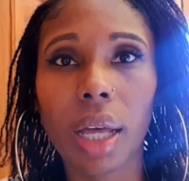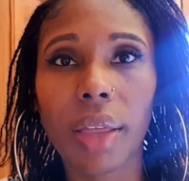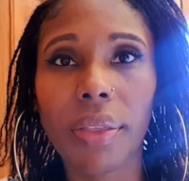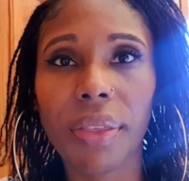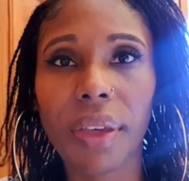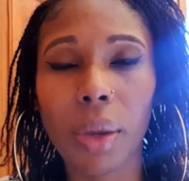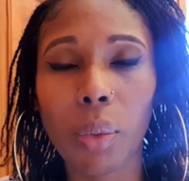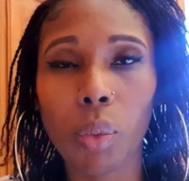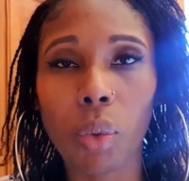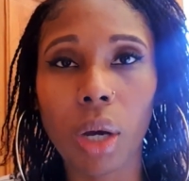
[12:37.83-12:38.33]

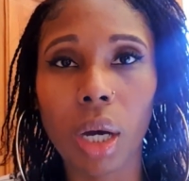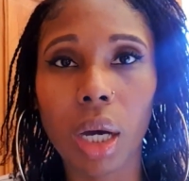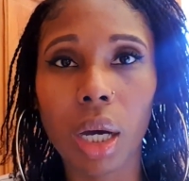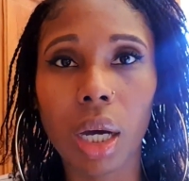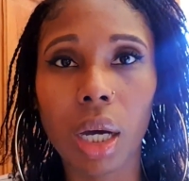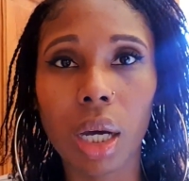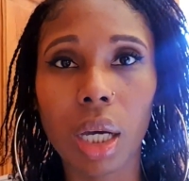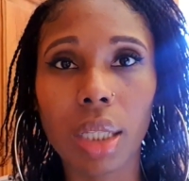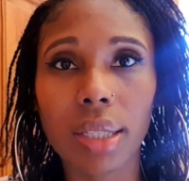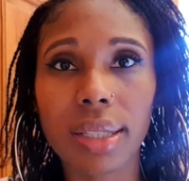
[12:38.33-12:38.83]
They
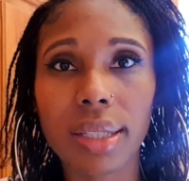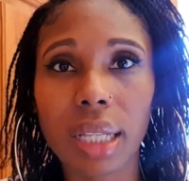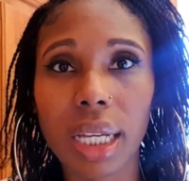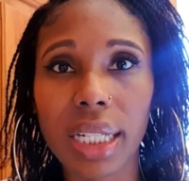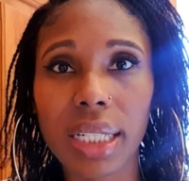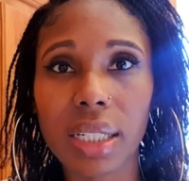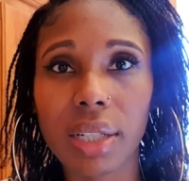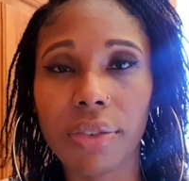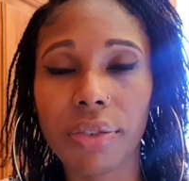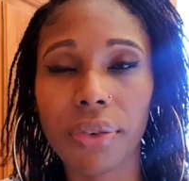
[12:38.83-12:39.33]
were a
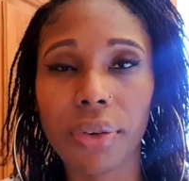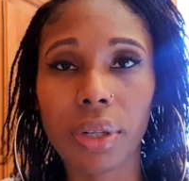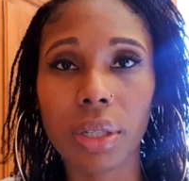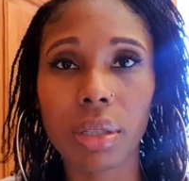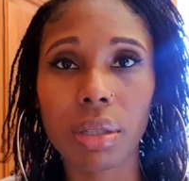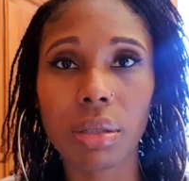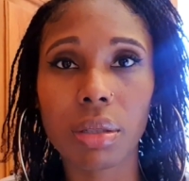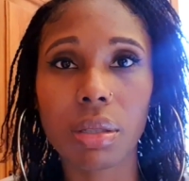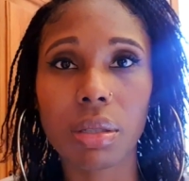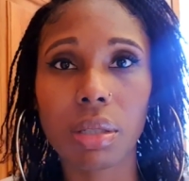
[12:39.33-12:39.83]
slight
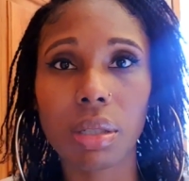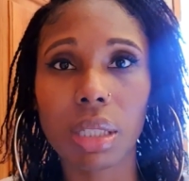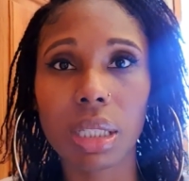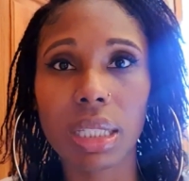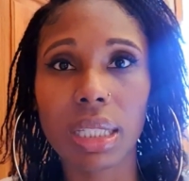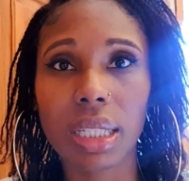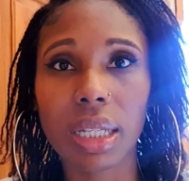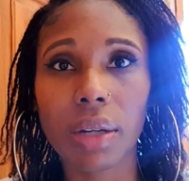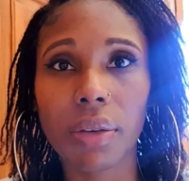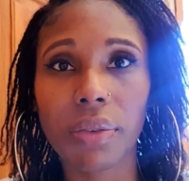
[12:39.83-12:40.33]
difference.
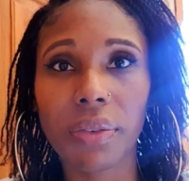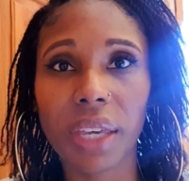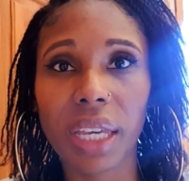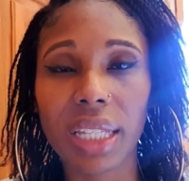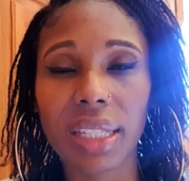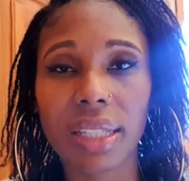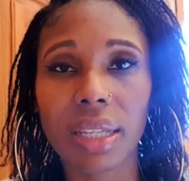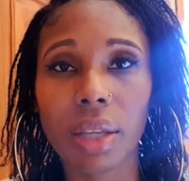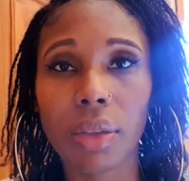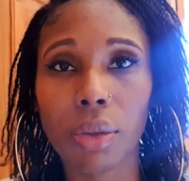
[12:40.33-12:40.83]
Instead of
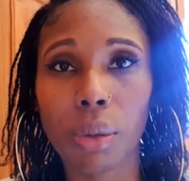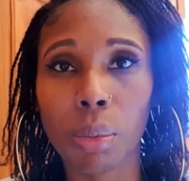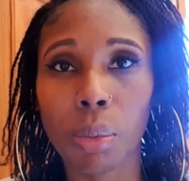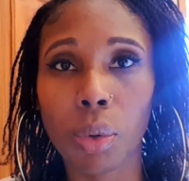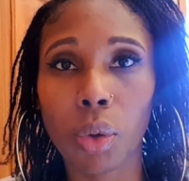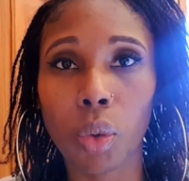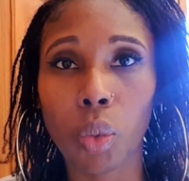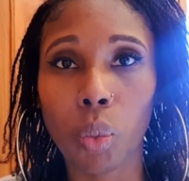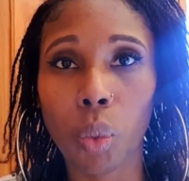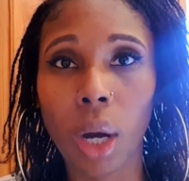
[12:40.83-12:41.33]
getting the
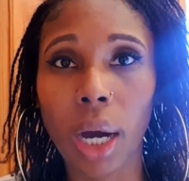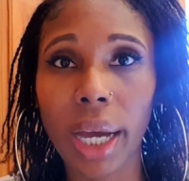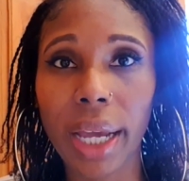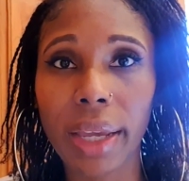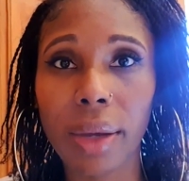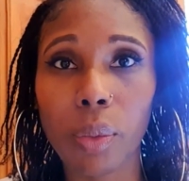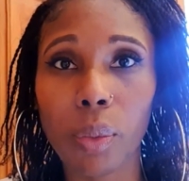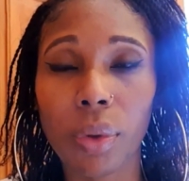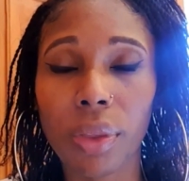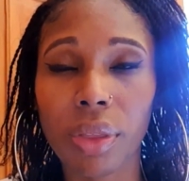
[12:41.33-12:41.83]
more
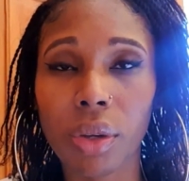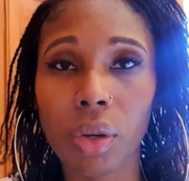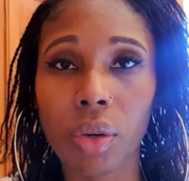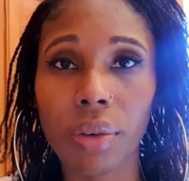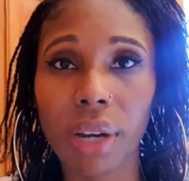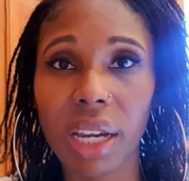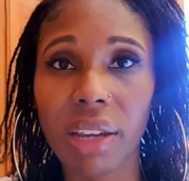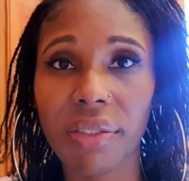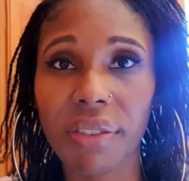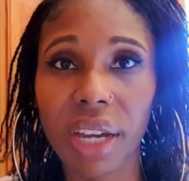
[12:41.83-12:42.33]
white with the
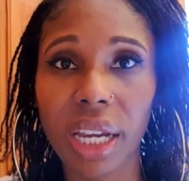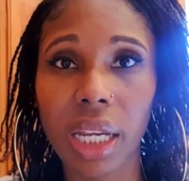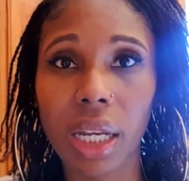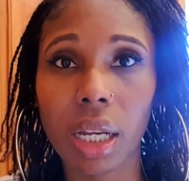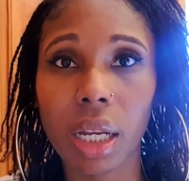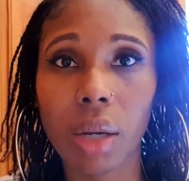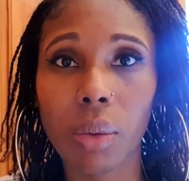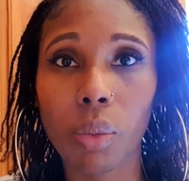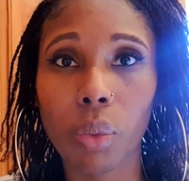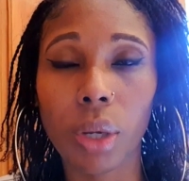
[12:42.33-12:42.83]
grey
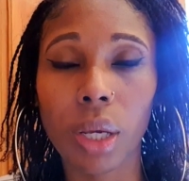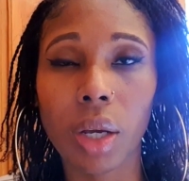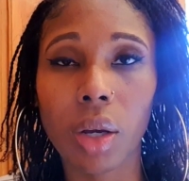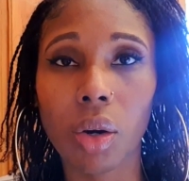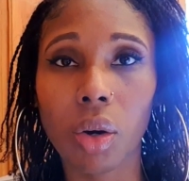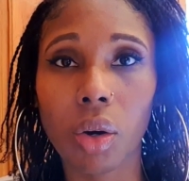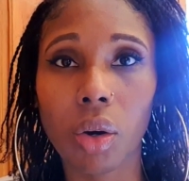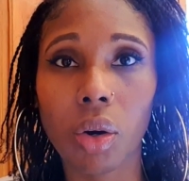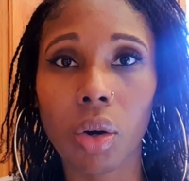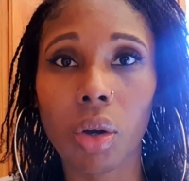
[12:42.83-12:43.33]
veining, we
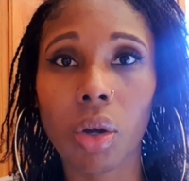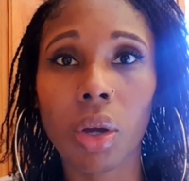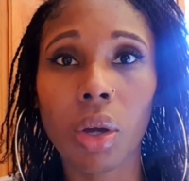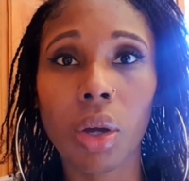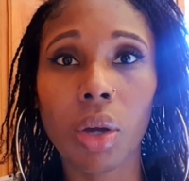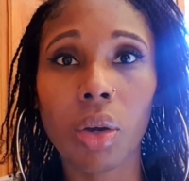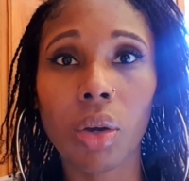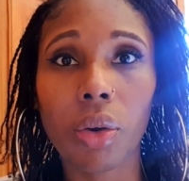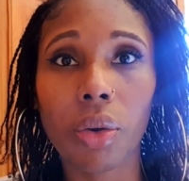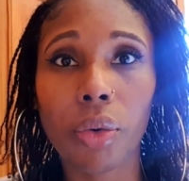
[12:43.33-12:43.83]
got
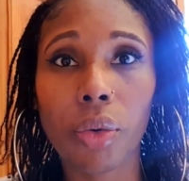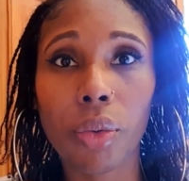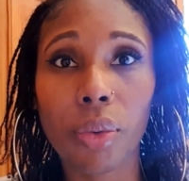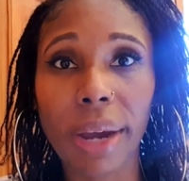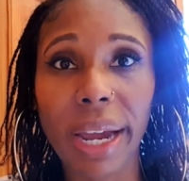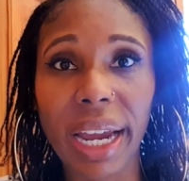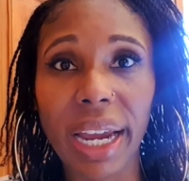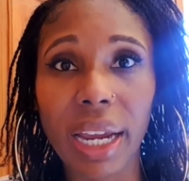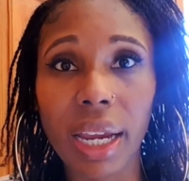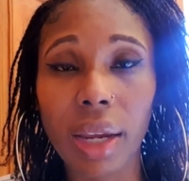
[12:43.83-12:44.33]

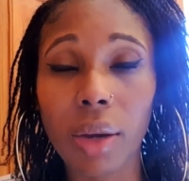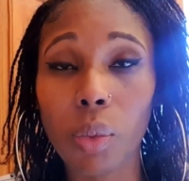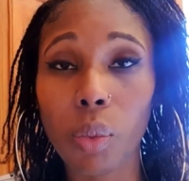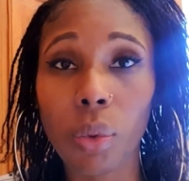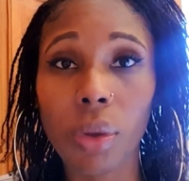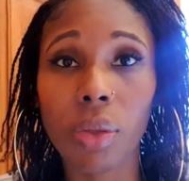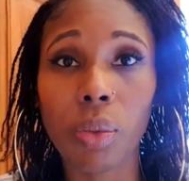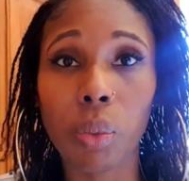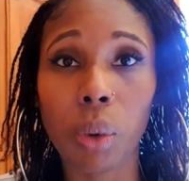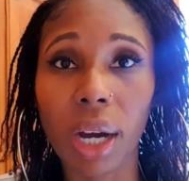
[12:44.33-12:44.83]
grey
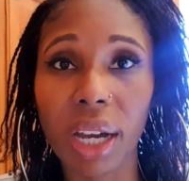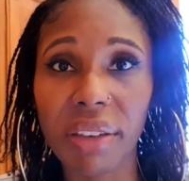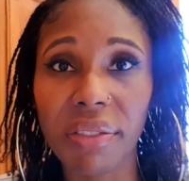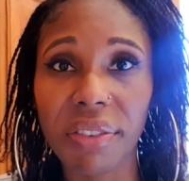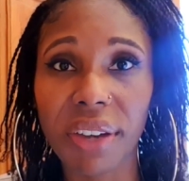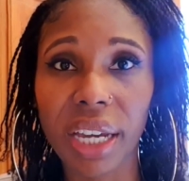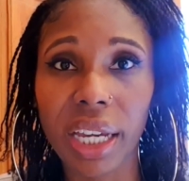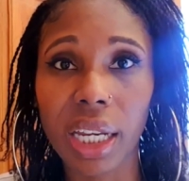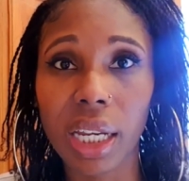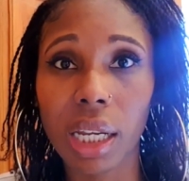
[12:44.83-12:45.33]
with white
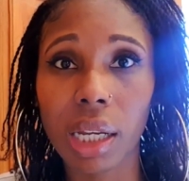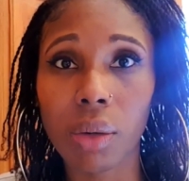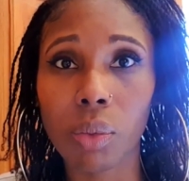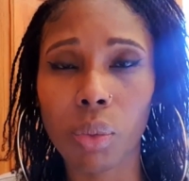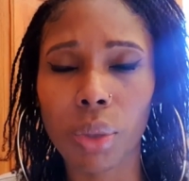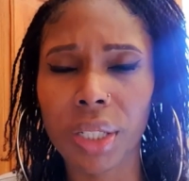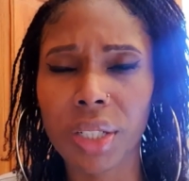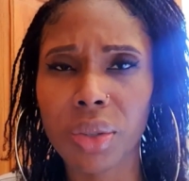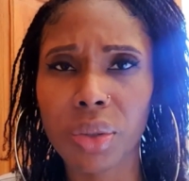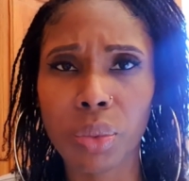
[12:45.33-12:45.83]
veining,
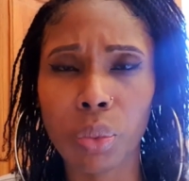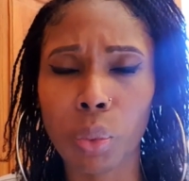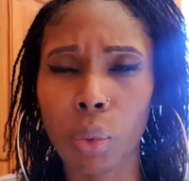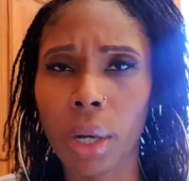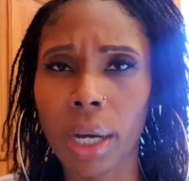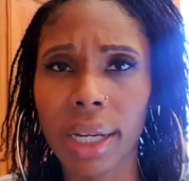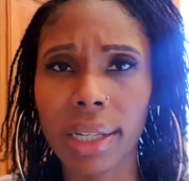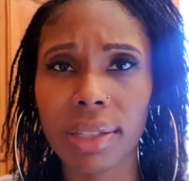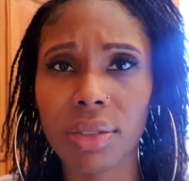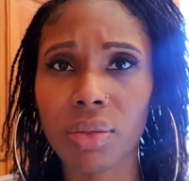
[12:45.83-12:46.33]
which
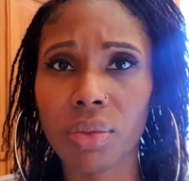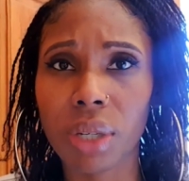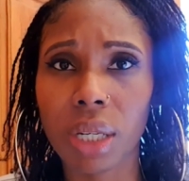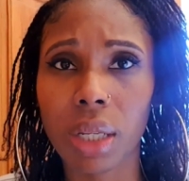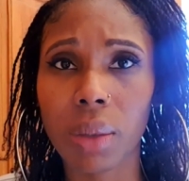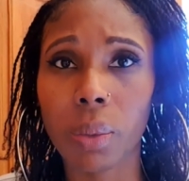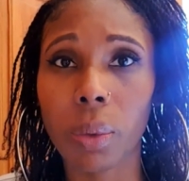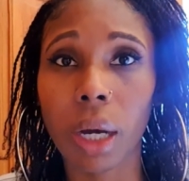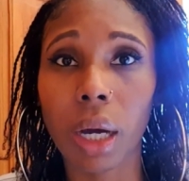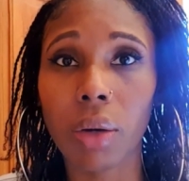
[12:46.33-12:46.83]
worked
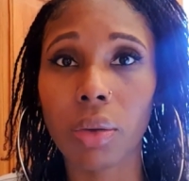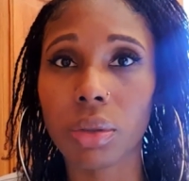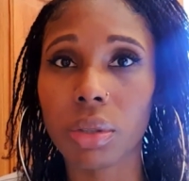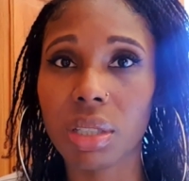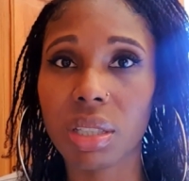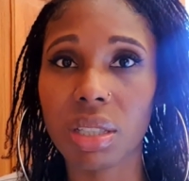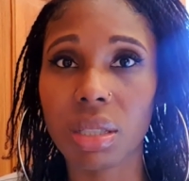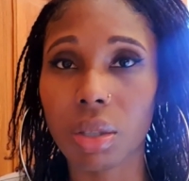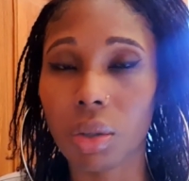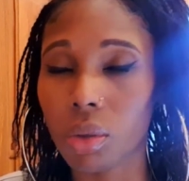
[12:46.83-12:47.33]
really well and
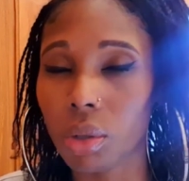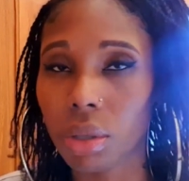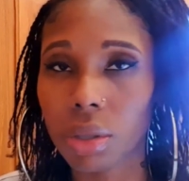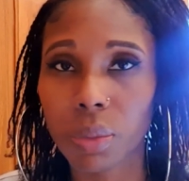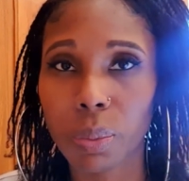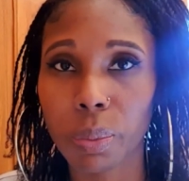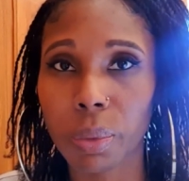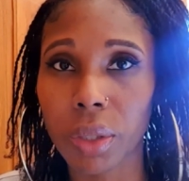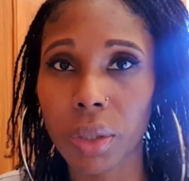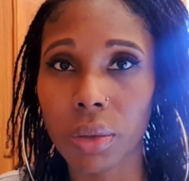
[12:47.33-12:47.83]
still looks
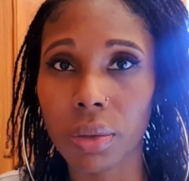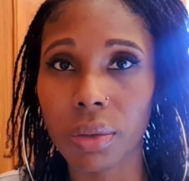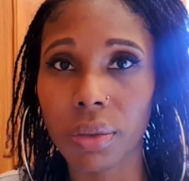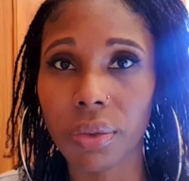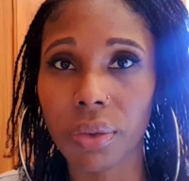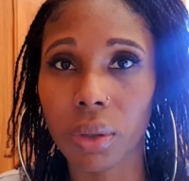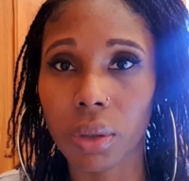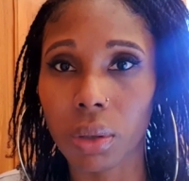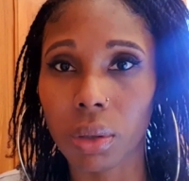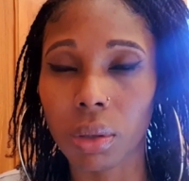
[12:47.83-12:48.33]

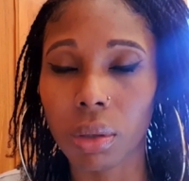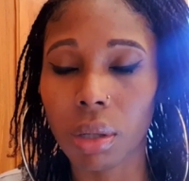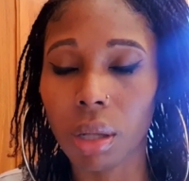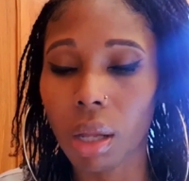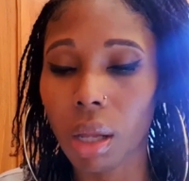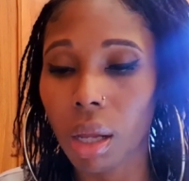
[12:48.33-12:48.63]
beautiful.